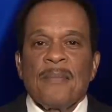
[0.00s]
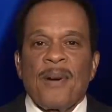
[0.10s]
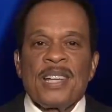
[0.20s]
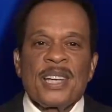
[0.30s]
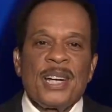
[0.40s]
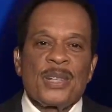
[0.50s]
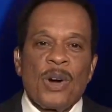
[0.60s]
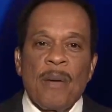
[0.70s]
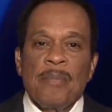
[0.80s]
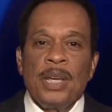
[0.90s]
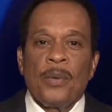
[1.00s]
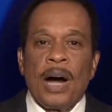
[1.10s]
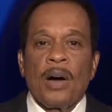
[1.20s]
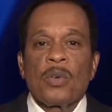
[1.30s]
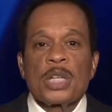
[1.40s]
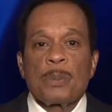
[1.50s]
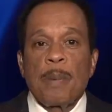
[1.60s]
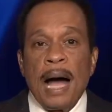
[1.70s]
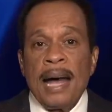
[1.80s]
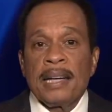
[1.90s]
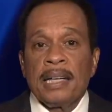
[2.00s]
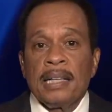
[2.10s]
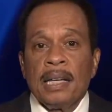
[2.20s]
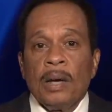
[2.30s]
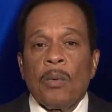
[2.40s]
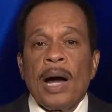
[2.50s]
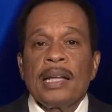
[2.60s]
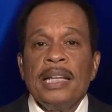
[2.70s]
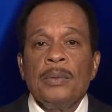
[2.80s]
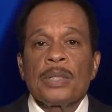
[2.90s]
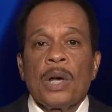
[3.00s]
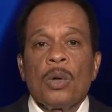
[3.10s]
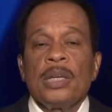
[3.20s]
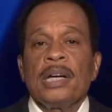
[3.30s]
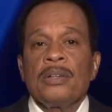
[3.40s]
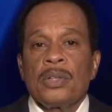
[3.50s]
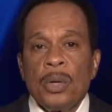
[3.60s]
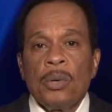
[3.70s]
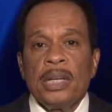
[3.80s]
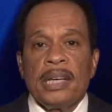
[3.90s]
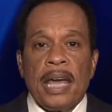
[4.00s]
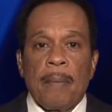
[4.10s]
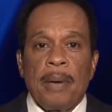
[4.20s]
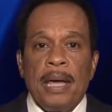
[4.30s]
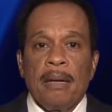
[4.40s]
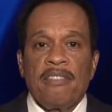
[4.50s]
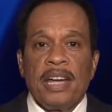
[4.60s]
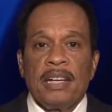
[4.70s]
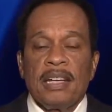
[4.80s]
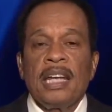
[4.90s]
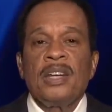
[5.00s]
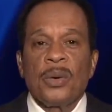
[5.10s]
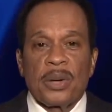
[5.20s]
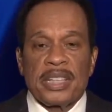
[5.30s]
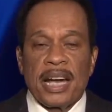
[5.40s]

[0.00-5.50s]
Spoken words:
President Trump, meanwhile, responding while he was holding a dueling campaign event in North